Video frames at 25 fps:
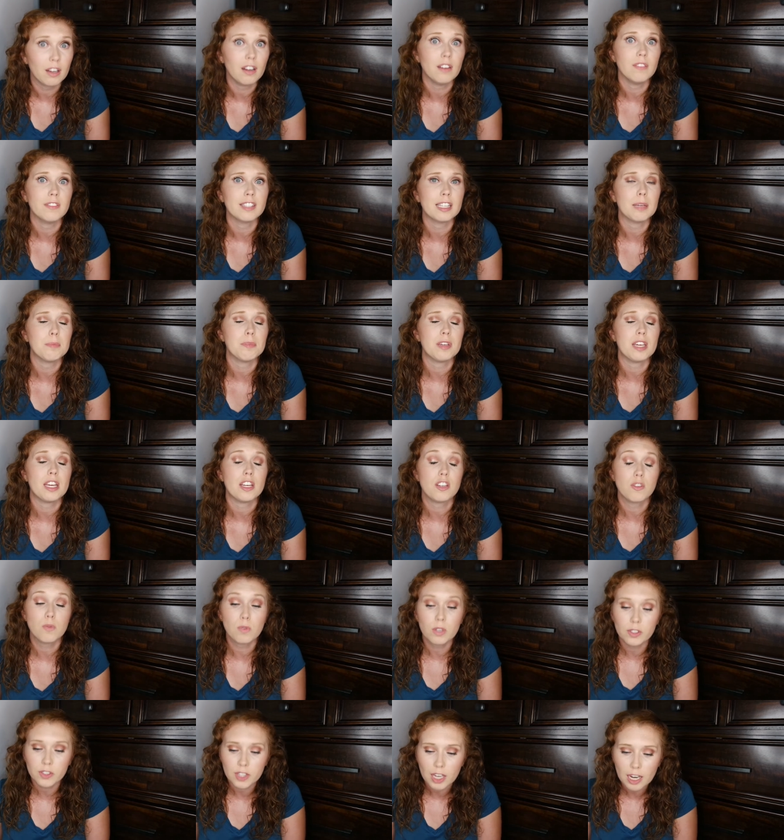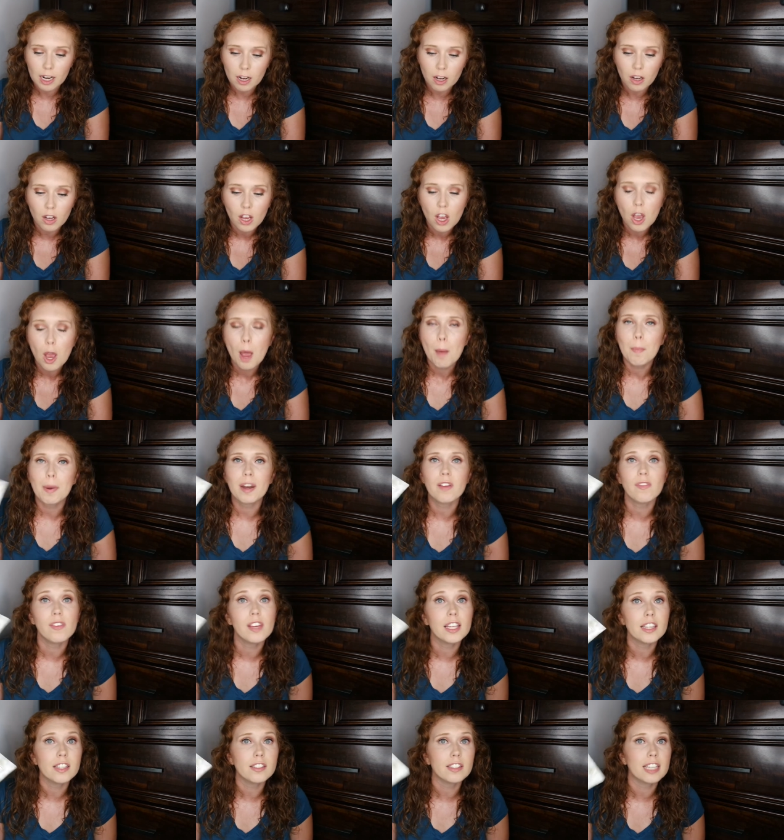of semi-annual sale. But I feel
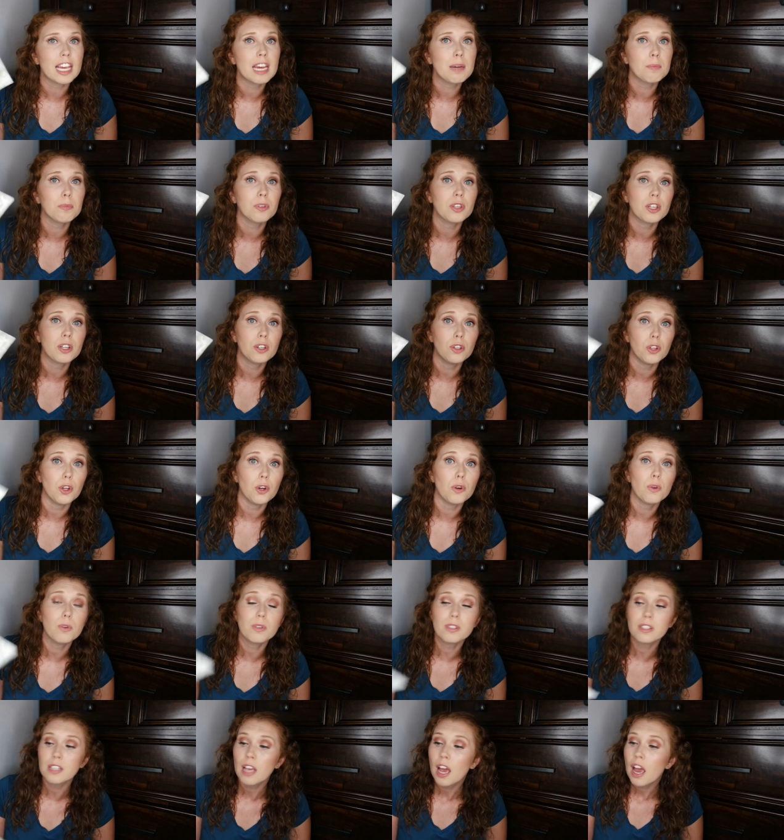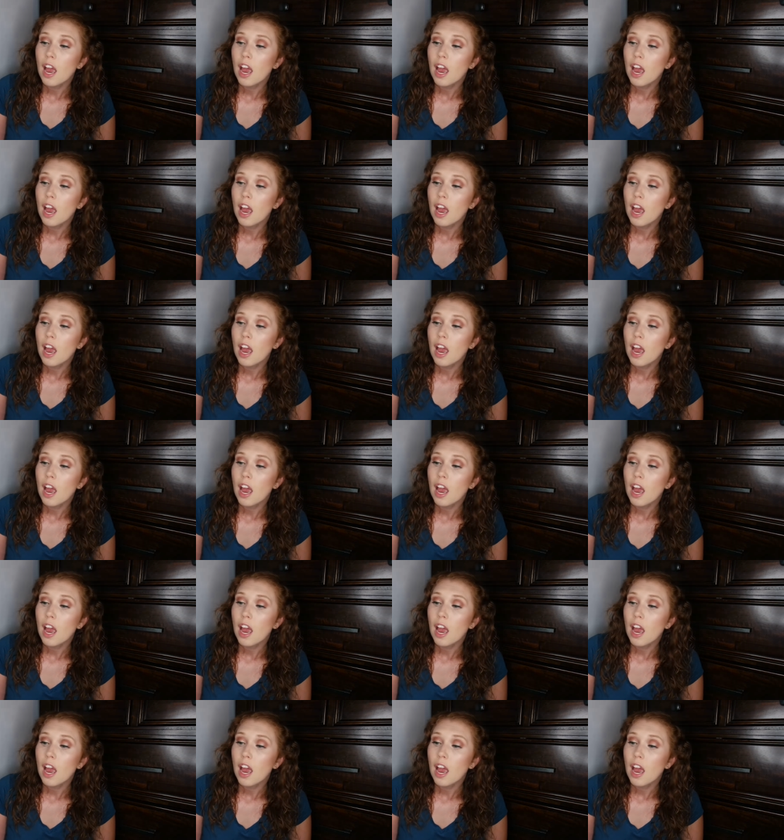like this came really close.